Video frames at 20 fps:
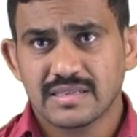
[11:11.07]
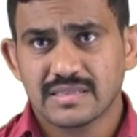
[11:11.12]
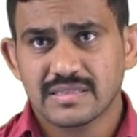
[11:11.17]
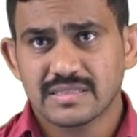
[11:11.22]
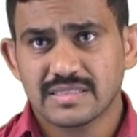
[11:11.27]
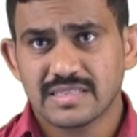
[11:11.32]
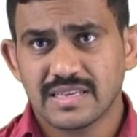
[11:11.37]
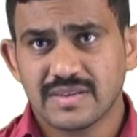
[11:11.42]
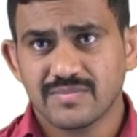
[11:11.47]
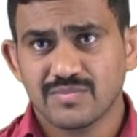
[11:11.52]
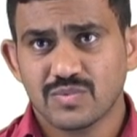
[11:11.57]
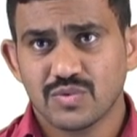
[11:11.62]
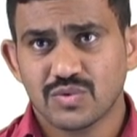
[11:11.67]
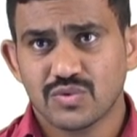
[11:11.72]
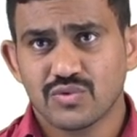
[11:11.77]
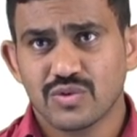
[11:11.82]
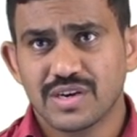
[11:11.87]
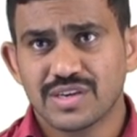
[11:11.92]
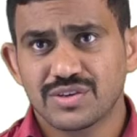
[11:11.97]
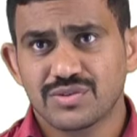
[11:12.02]
Same
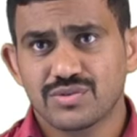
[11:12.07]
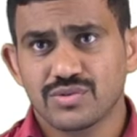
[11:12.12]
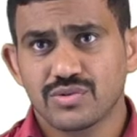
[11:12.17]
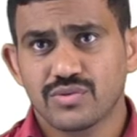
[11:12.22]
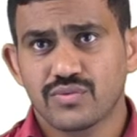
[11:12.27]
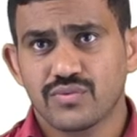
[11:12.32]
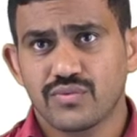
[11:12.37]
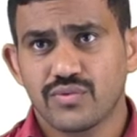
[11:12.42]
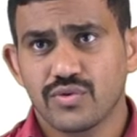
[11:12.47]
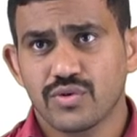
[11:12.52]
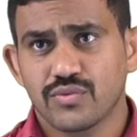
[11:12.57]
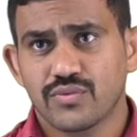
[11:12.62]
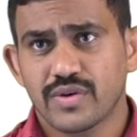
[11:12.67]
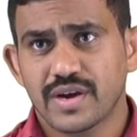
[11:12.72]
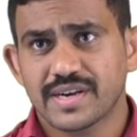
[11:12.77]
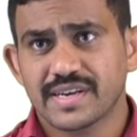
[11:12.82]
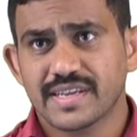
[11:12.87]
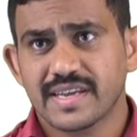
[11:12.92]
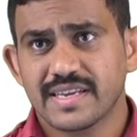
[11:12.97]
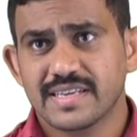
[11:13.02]
12 into 4
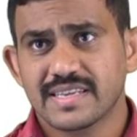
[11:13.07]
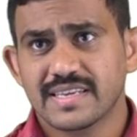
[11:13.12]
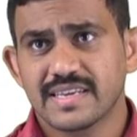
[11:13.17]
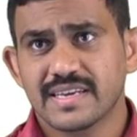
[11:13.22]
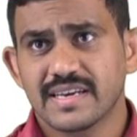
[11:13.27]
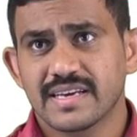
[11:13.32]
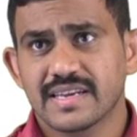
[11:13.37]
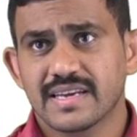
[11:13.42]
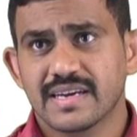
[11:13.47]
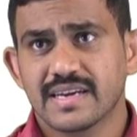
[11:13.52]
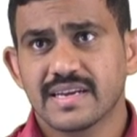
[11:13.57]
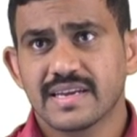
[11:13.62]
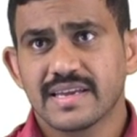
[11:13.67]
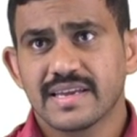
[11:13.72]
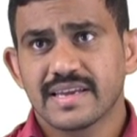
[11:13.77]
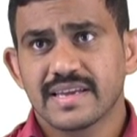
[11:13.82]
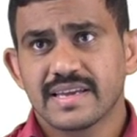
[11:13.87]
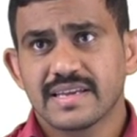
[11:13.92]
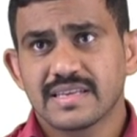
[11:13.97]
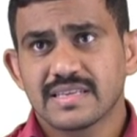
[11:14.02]
48. Here
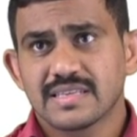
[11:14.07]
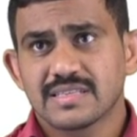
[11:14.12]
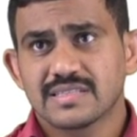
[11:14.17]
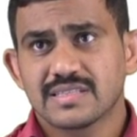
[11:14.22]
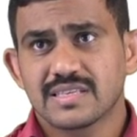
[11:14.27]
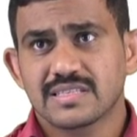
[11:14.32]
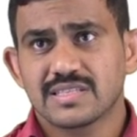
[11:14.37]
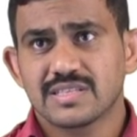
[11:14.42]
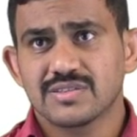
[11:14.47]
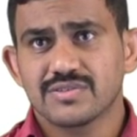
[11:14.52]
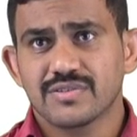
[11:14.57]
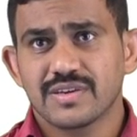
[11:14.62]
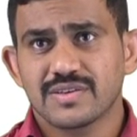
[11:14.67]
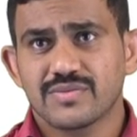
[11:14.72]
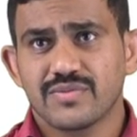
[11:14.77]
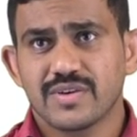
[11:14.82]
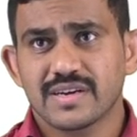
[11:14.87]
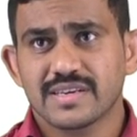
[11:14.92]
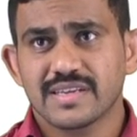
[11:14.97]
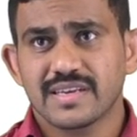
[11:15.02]
6 into
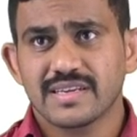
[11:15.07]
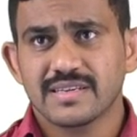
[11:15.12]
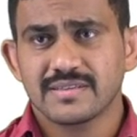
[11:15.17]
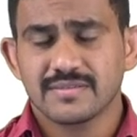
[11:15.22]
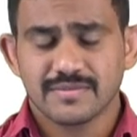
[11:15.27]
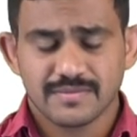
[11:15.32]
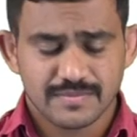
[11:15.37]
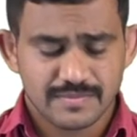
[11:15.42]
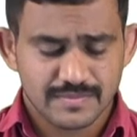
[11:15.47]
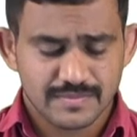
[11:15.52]
8 48.